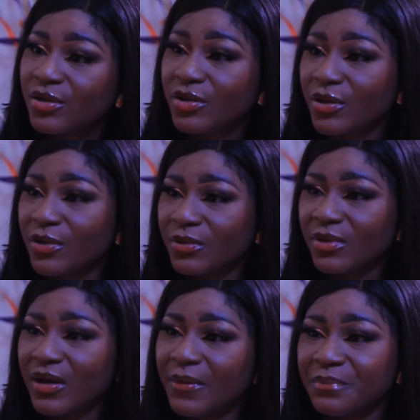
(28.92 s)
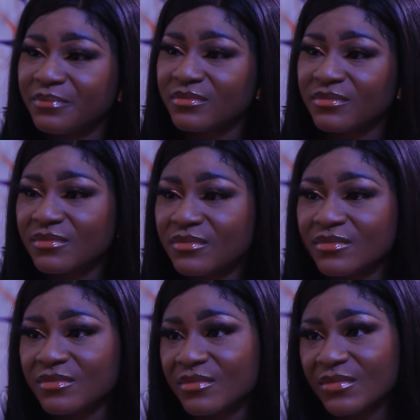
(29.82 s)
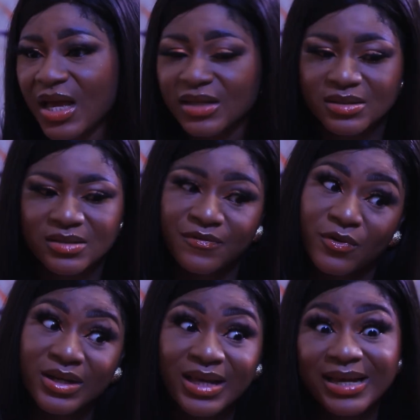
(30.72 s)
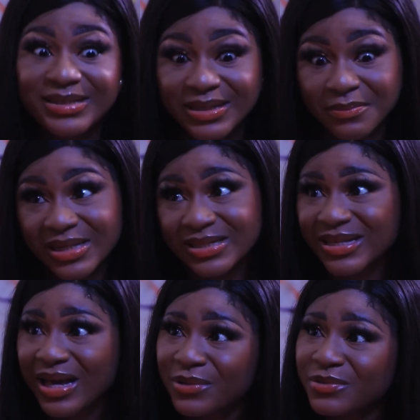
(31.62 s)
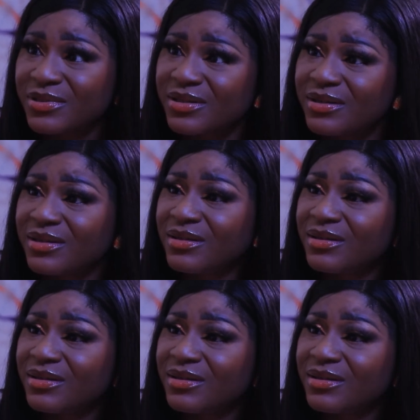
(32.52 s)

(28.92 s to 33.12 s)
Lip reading: You know, as funny as it may sound,